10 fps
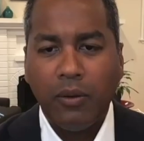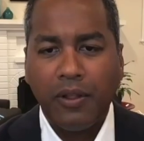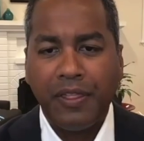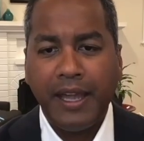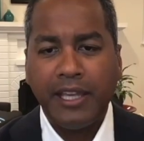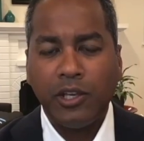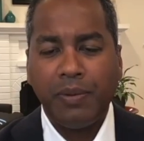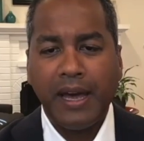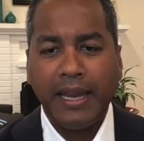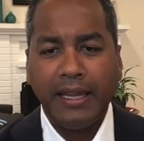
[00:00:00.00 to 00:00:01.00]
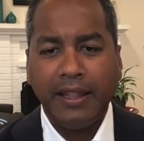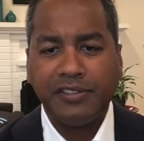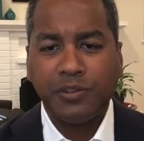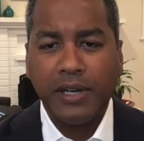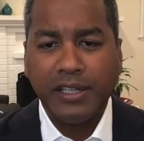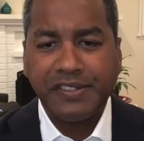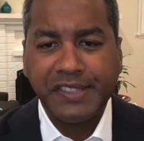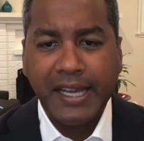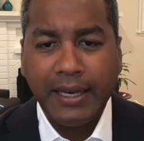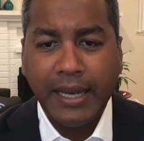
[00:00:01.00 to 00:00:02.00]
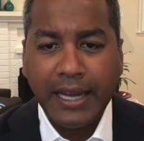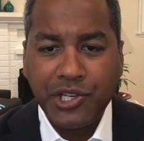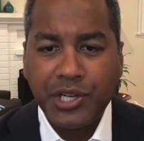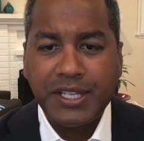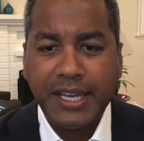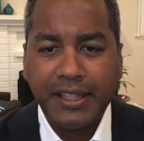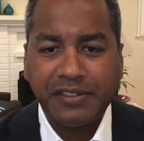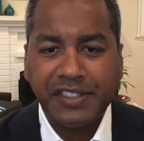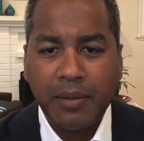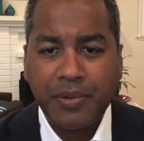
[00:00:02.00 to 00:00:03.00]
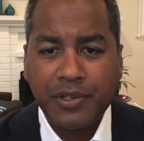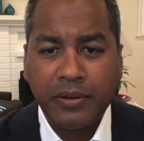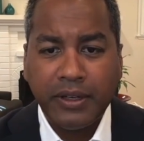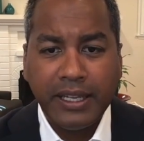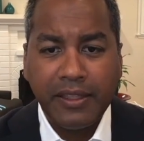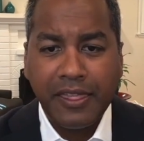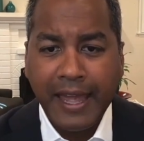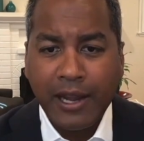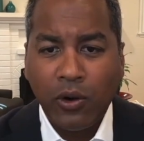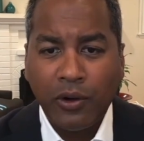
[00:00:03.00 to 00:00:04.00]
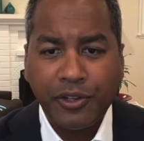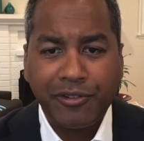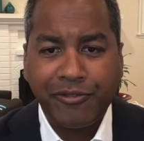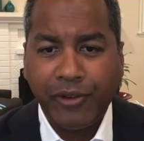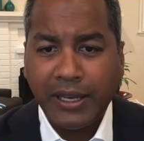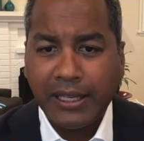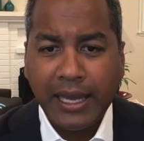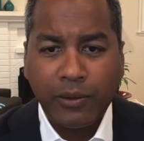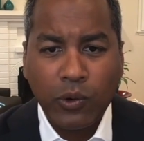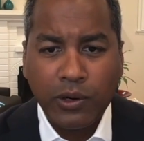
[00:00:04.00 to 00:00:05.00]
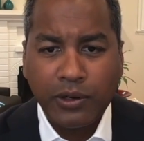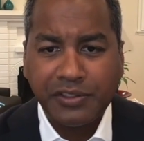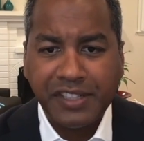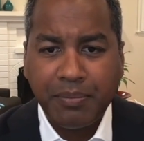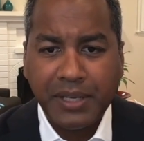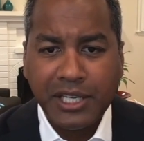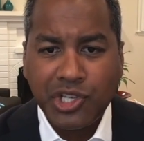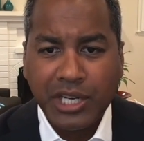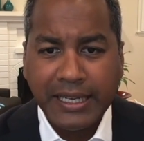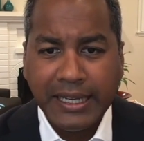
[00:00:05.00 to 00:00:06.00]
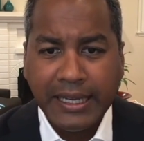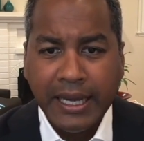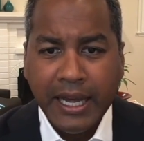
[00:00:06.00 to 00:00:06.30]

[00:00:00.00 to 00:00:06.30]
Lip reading: Well, thank you, Patti. That's well said. And I should take this opportunity to thank all your frontline workers at PG&E.